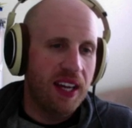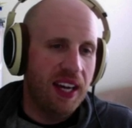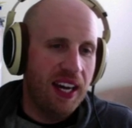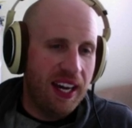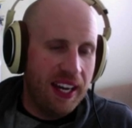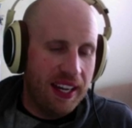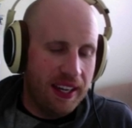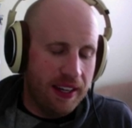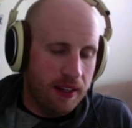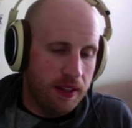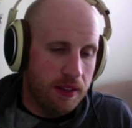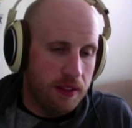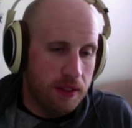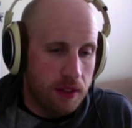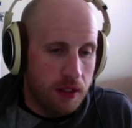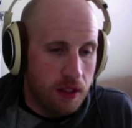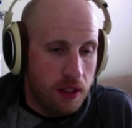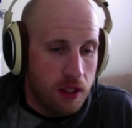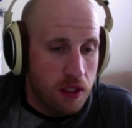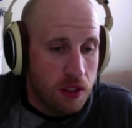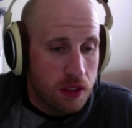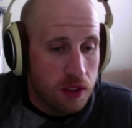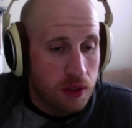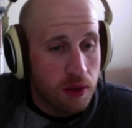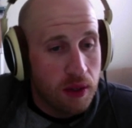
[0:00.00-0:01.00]
Hiya.
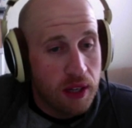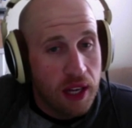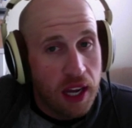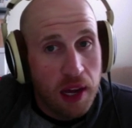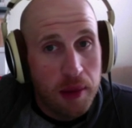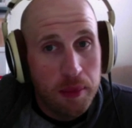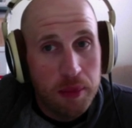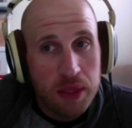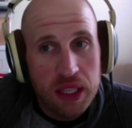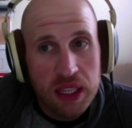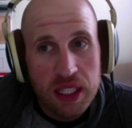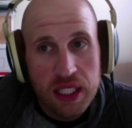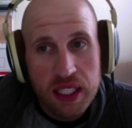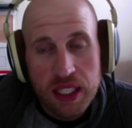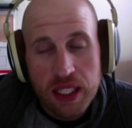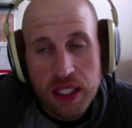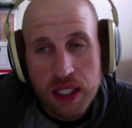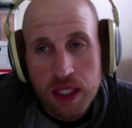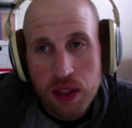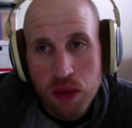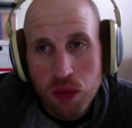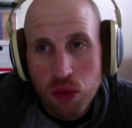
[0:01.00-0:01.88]
So a commonly